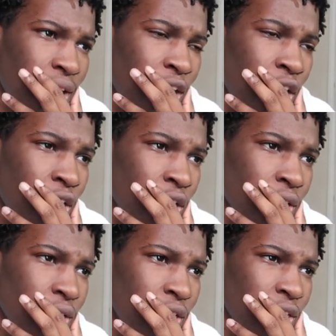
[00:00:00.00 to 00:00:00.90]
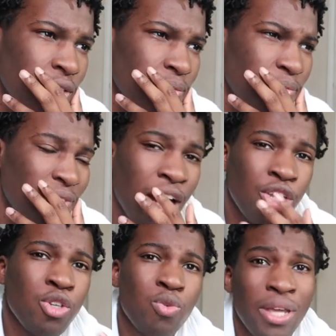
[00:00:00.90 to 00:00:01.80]
her
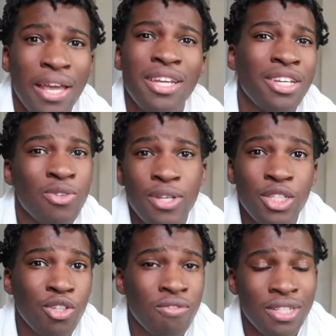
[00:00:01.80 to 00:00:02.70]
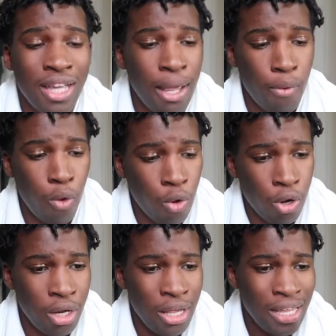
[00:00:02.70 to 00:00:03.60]
value can increase over time,
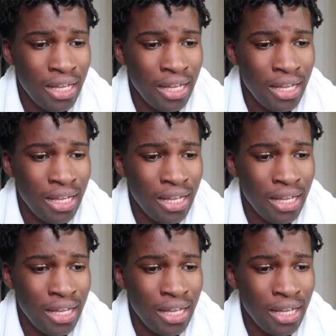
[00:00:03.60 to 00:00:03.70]
or